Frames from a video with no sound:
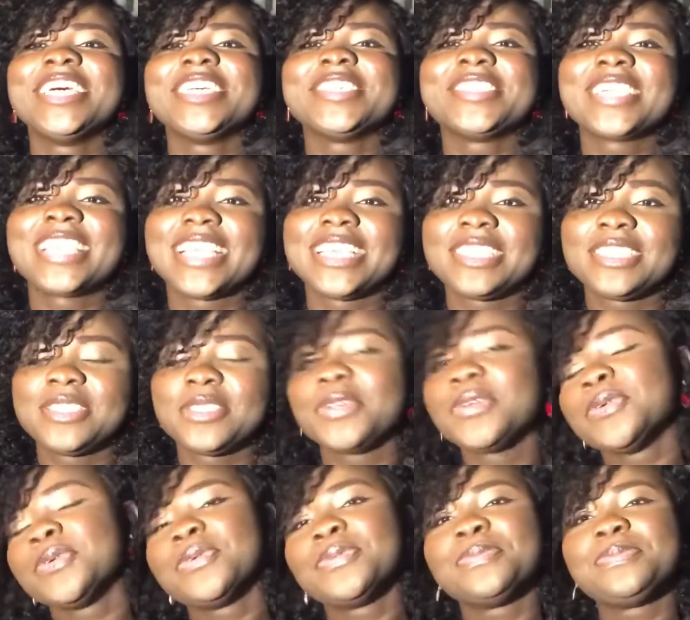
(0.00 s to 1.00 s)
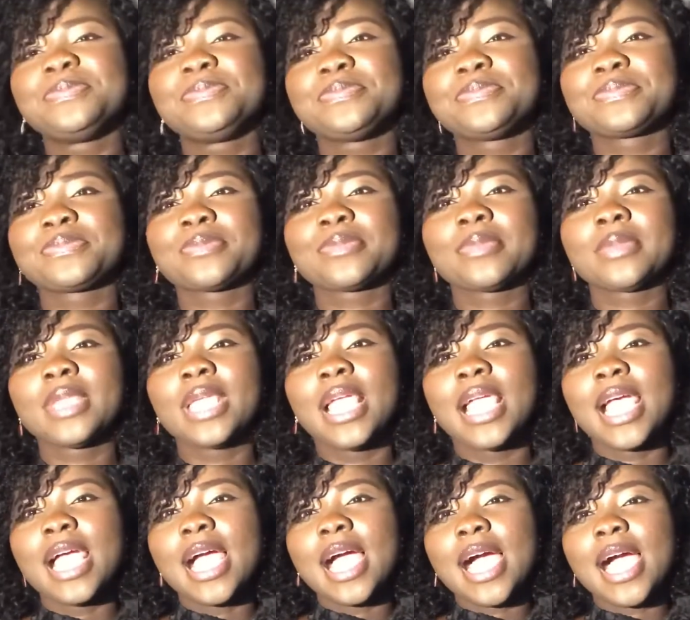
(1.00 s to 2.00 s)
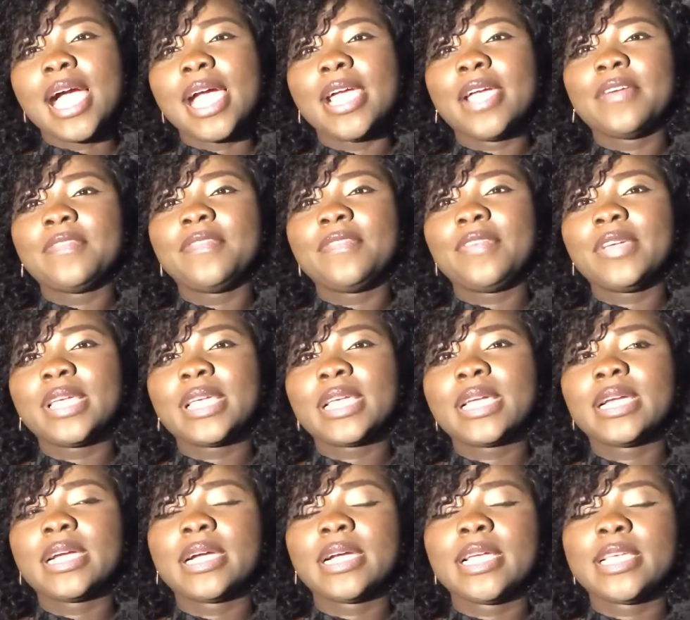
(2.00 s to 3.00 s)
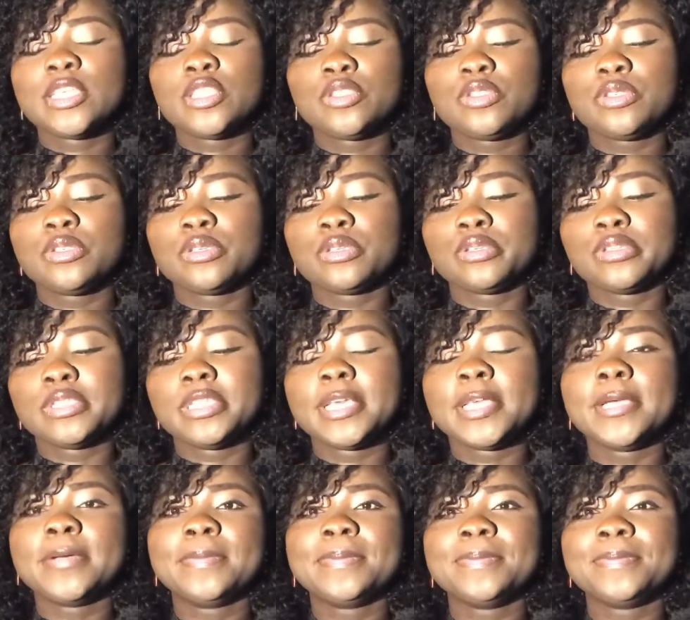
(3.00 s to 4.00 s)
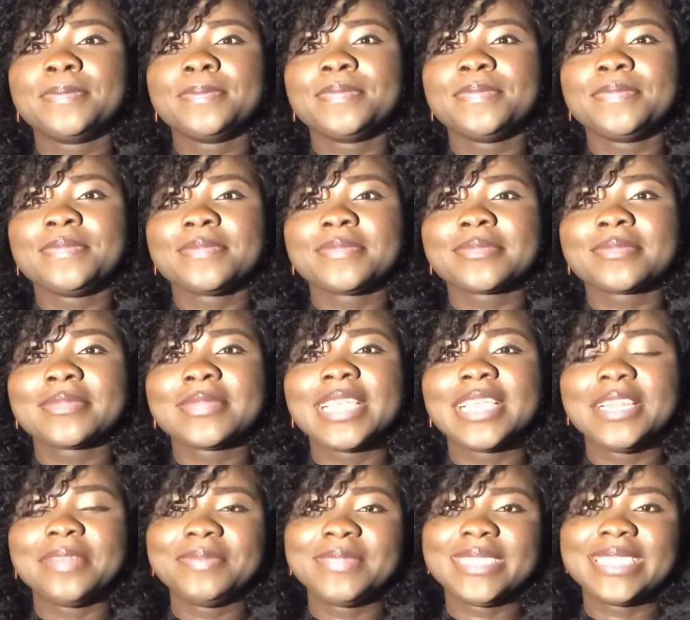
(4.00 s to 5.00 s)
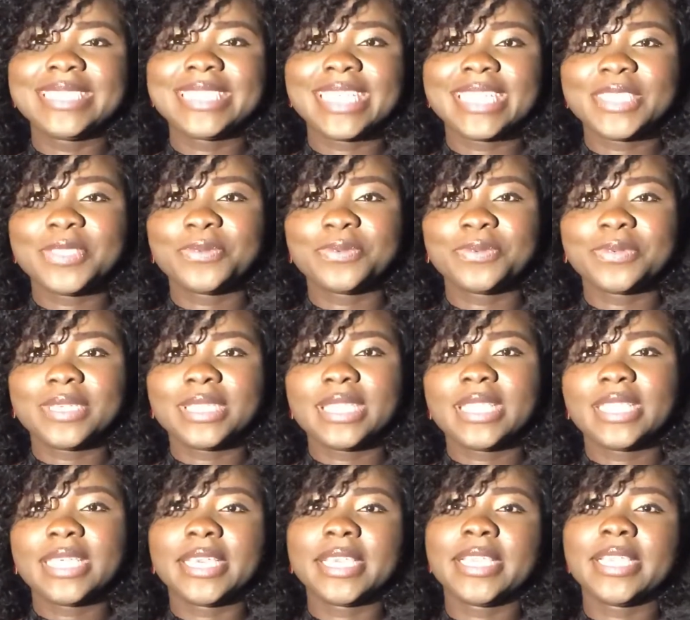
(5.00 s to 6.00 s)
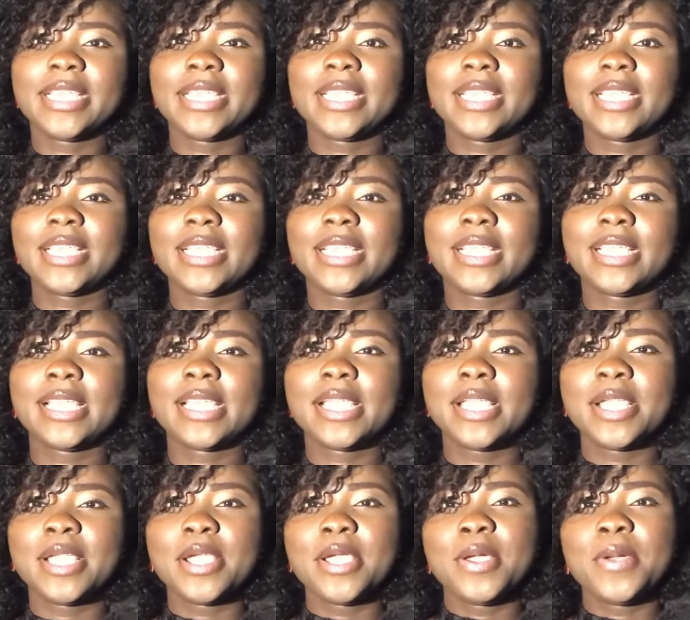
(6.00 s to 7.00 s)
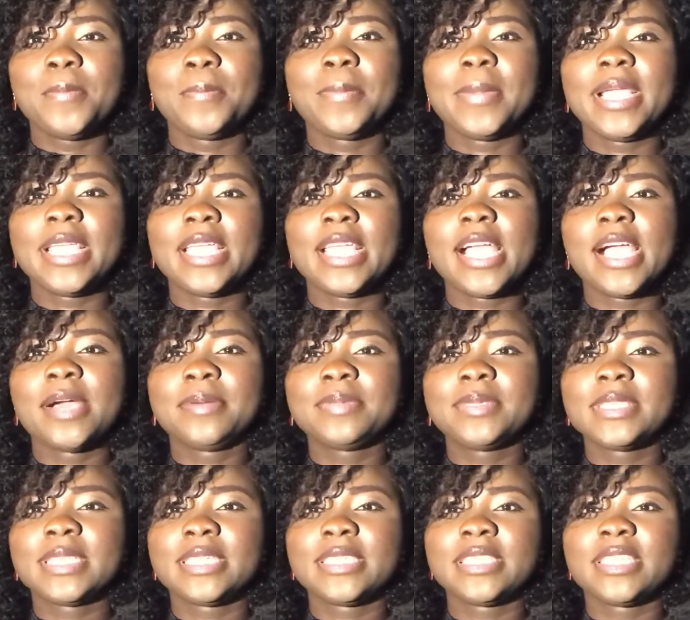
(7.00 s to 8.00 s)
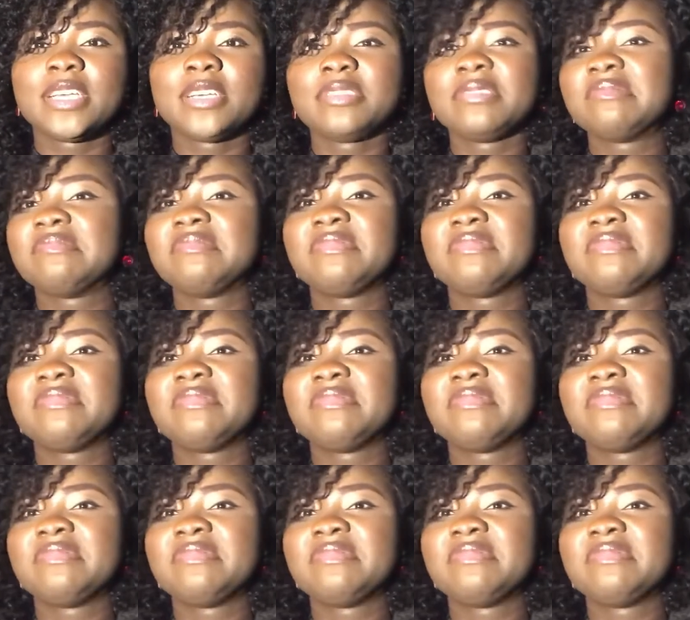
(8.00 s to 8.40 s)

okay, so I think I should, um, let me start with uh, my ups and downs.